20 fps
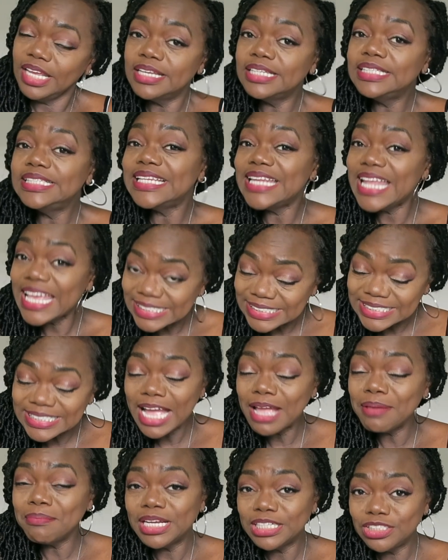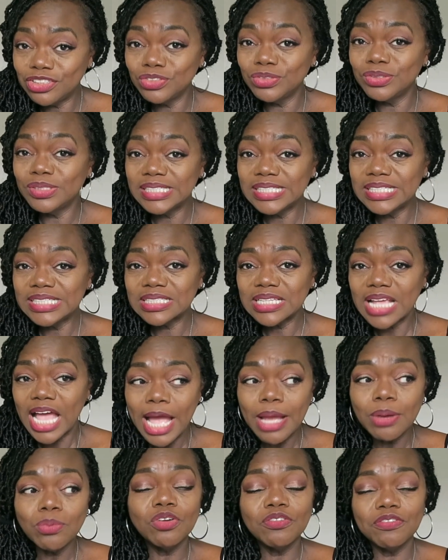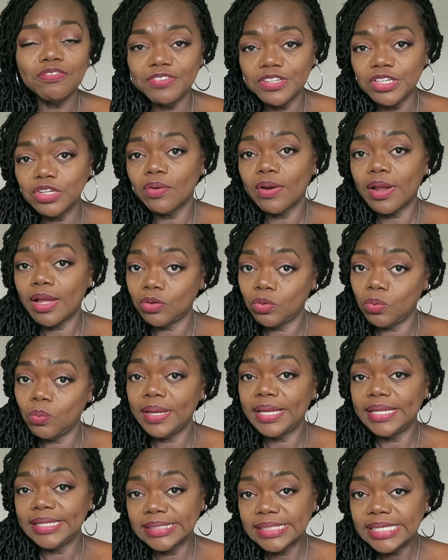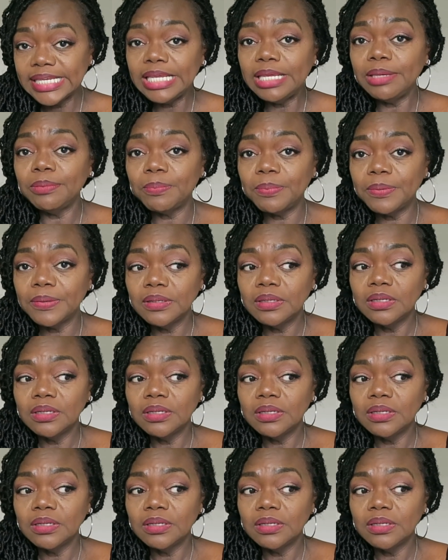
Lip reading: next time I do this, I will figure out a way to keep